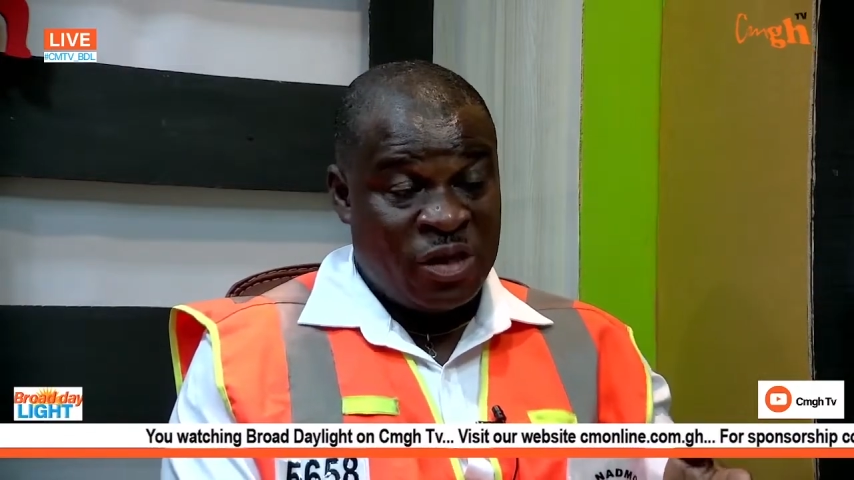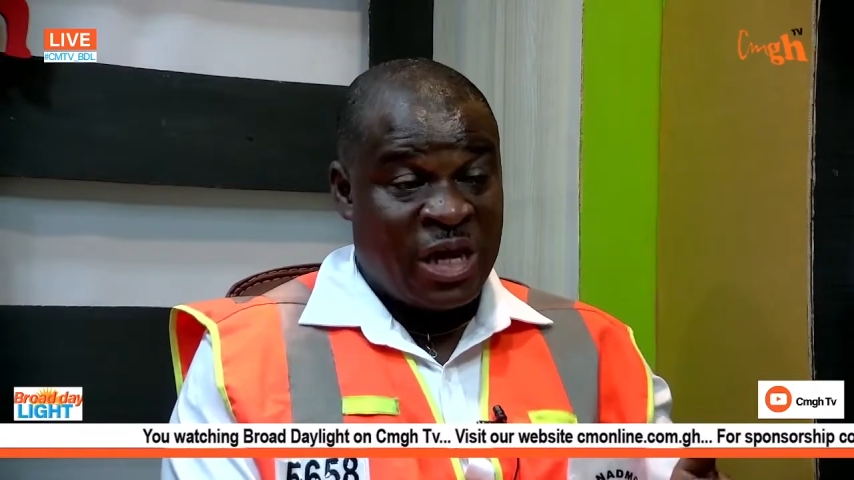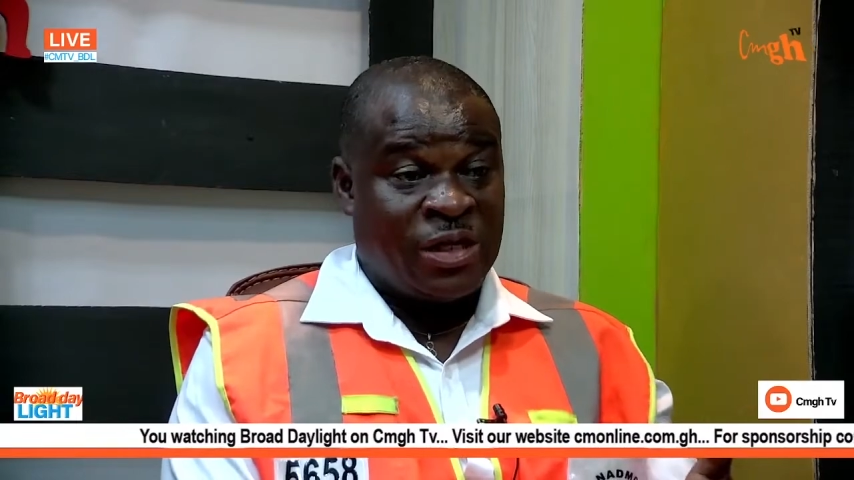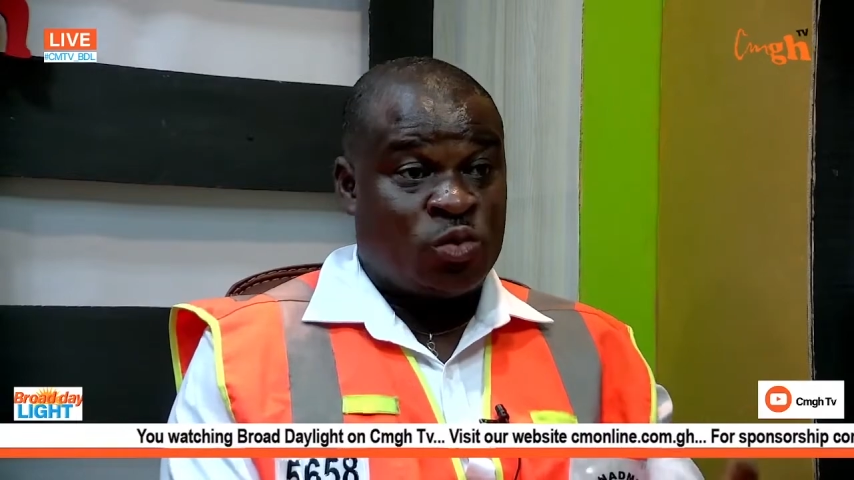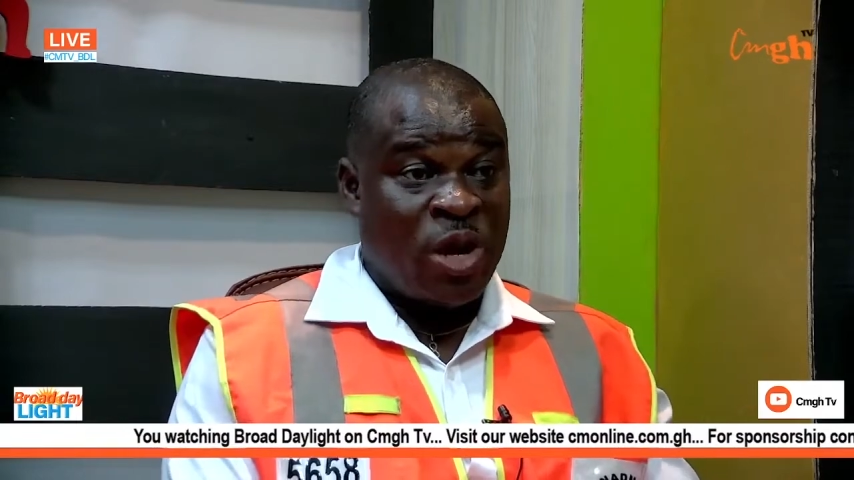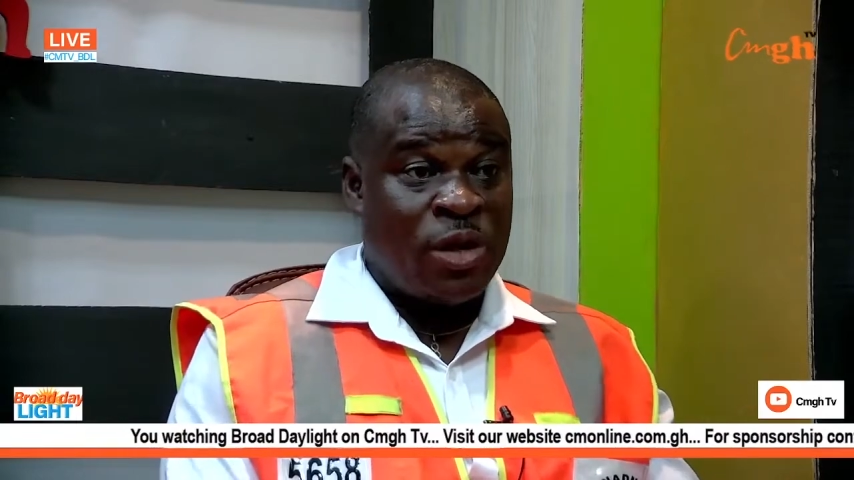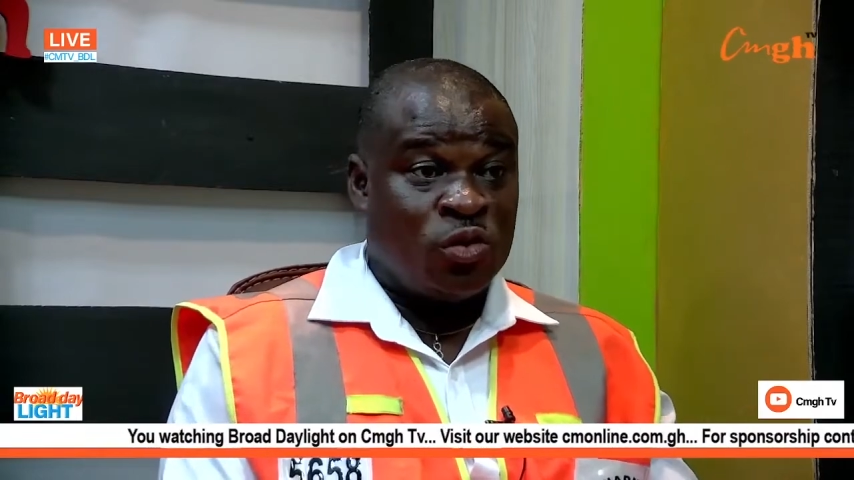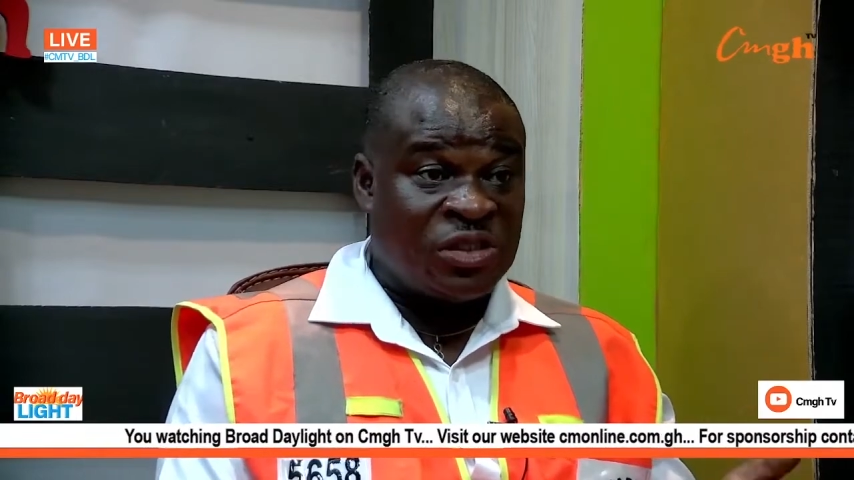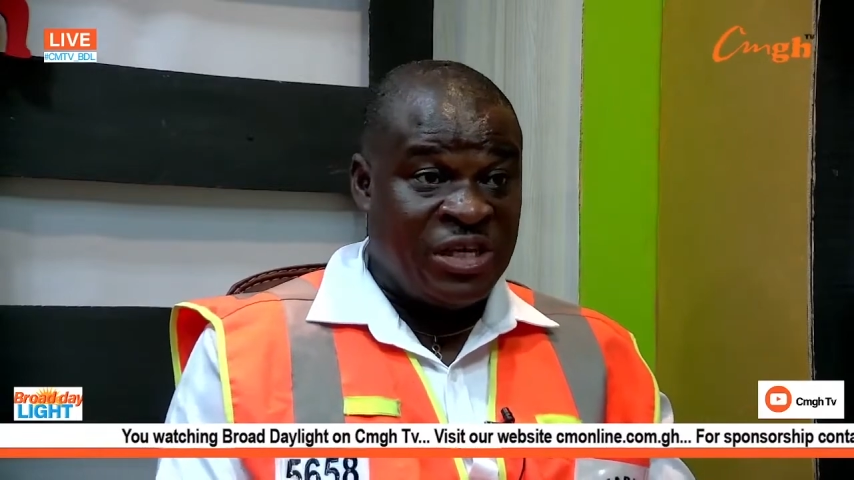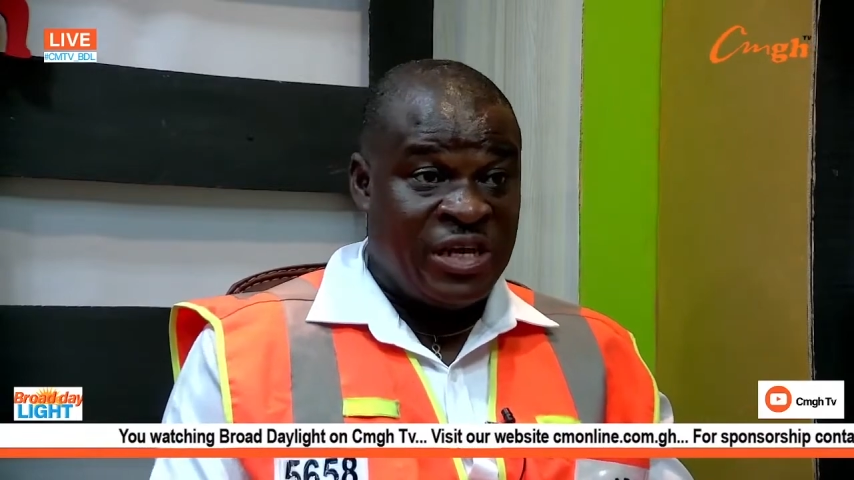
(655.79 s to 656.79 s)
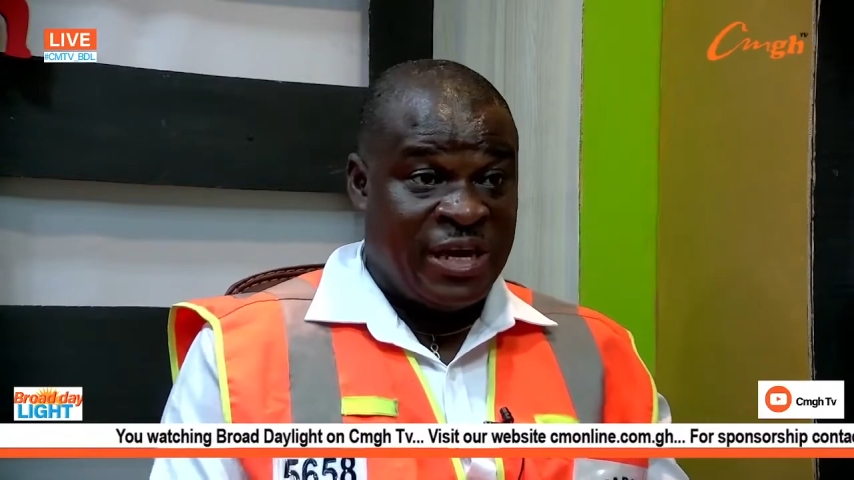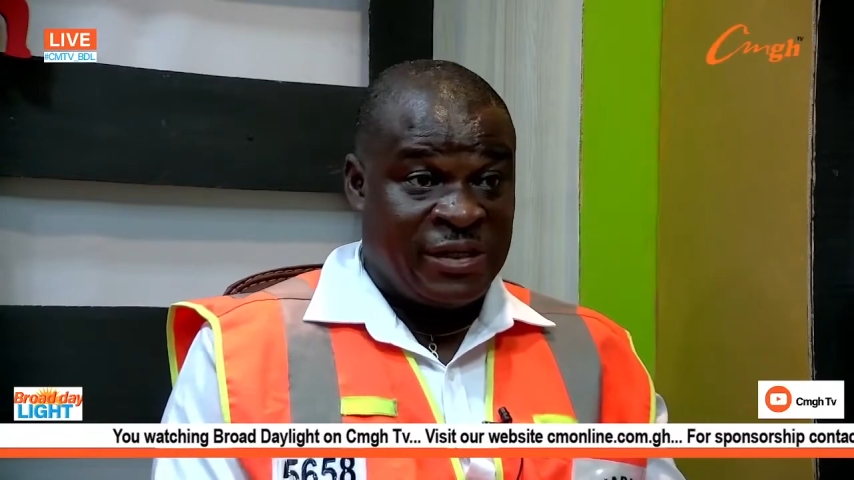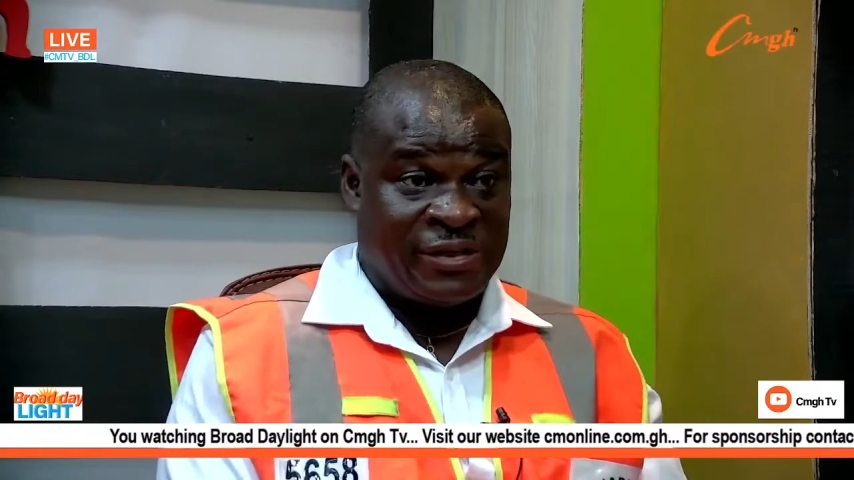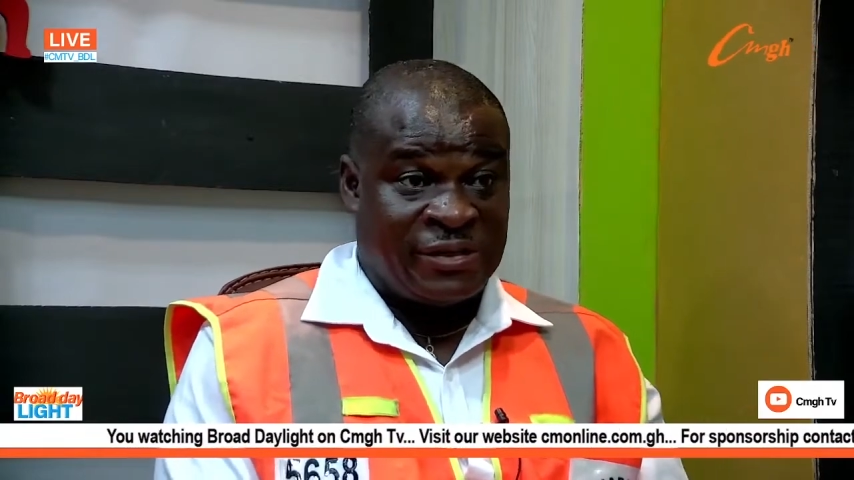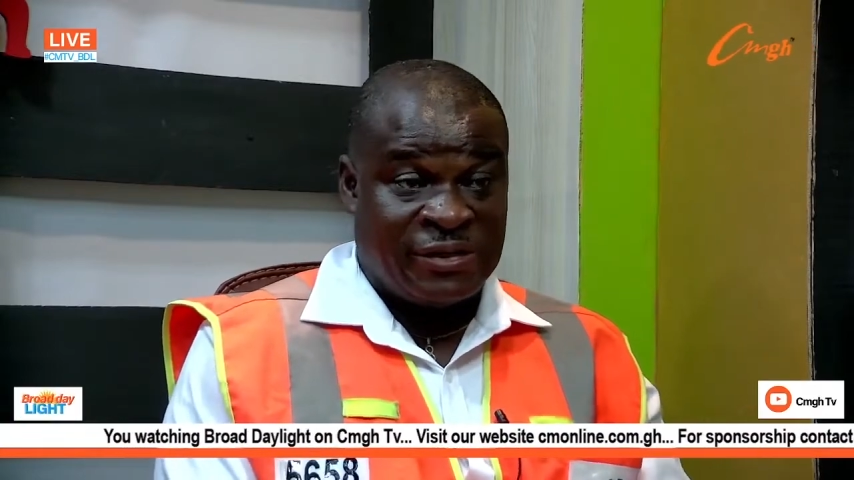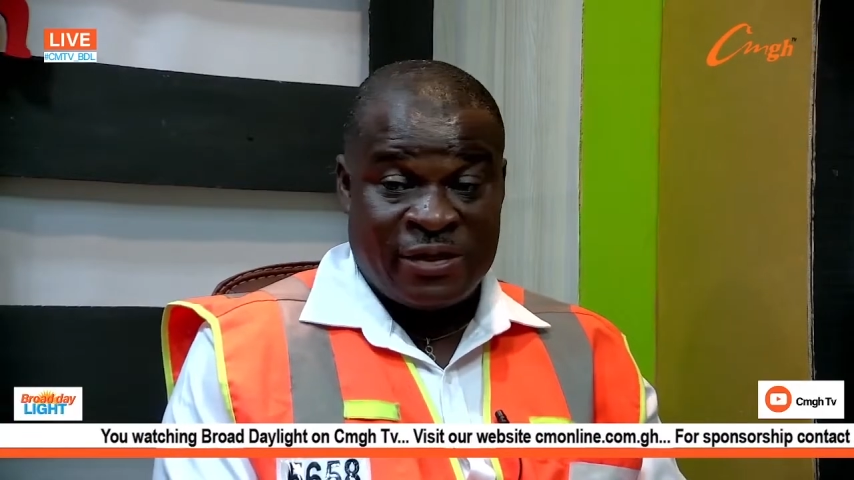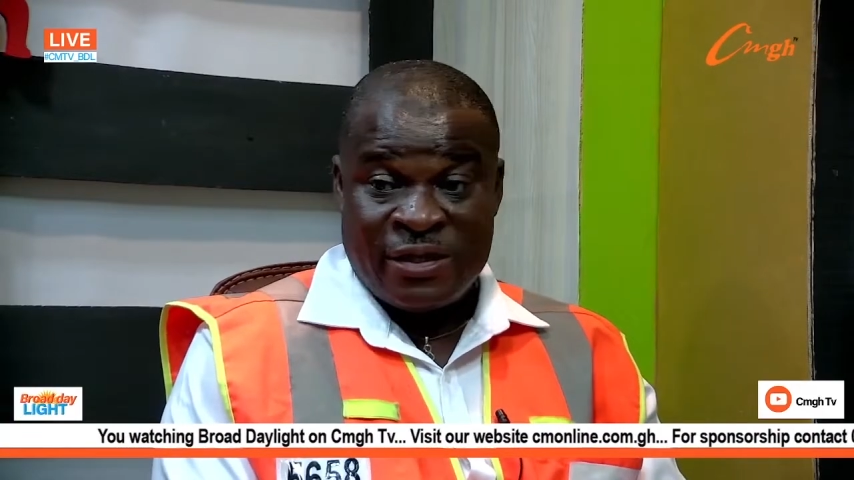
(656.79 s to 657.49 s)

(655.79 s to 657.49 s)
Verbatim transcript: that is where you see us